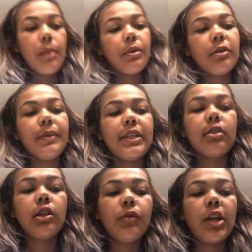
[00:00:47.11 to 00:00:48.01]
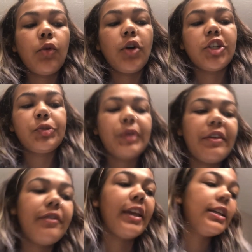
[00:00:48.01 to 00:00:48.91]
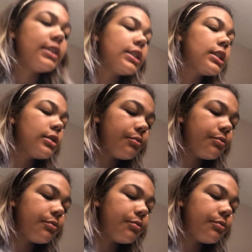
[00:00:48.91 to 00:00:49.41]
But basically, when I wash my face,